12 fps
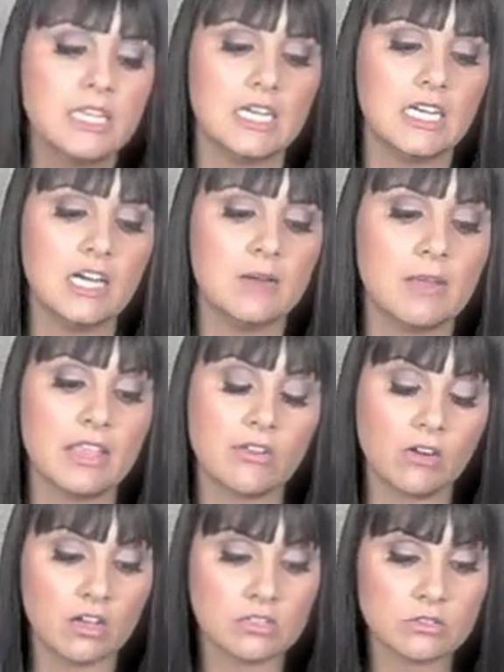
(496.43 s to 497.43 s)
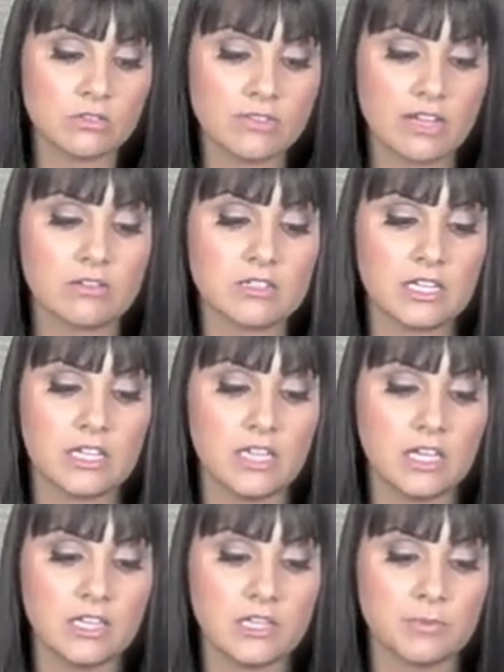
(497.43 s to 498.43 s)
Um, they're also found,
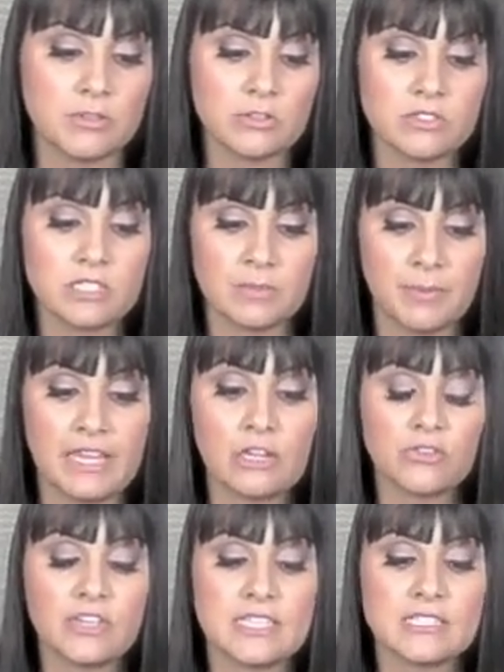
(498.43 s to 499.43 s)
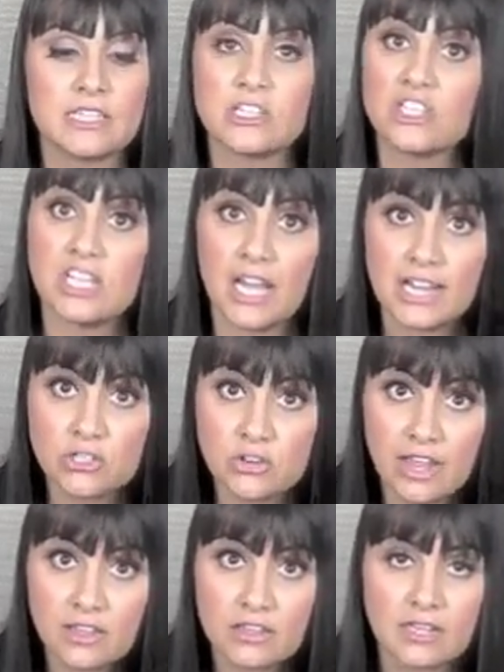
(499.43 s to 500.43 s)
uh, they're produced in the pancreas and GI tract,